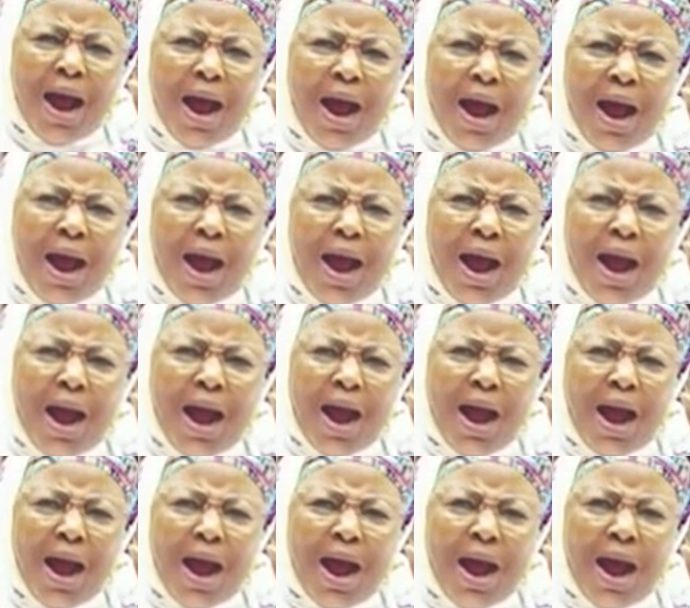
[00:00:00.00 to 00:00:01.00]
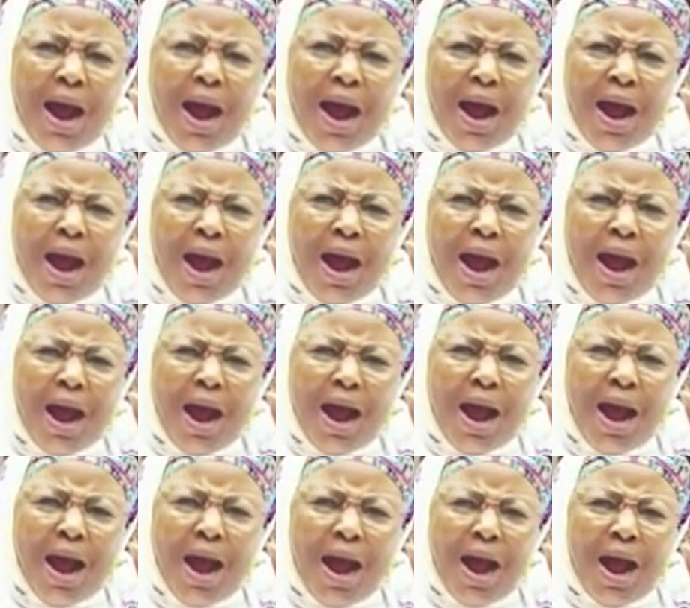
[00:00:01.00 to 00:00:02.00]

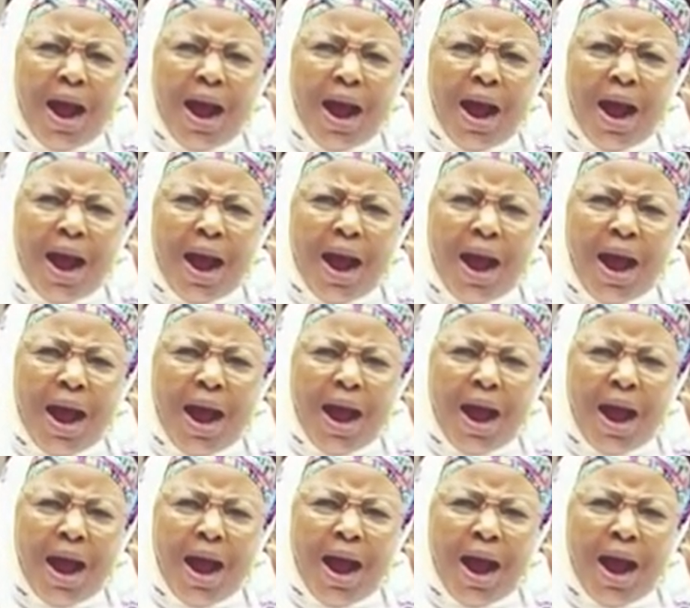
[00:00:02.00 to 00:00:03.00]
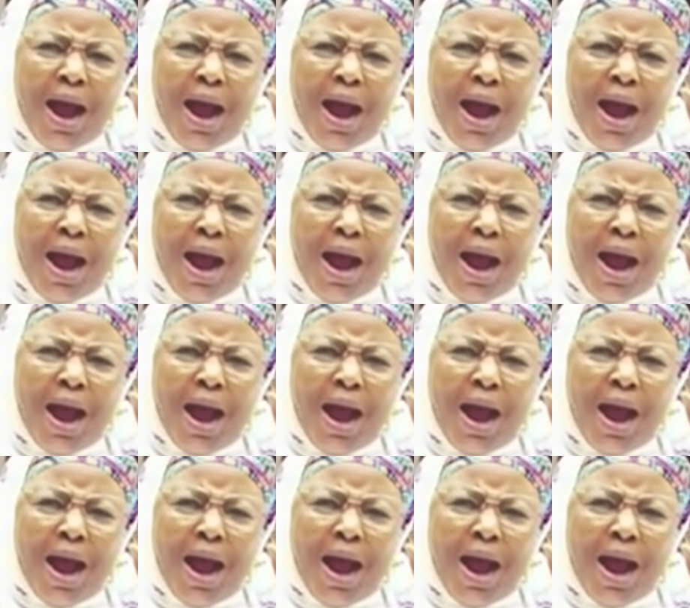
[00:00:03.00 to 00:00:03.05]
No one is speaking in this clip.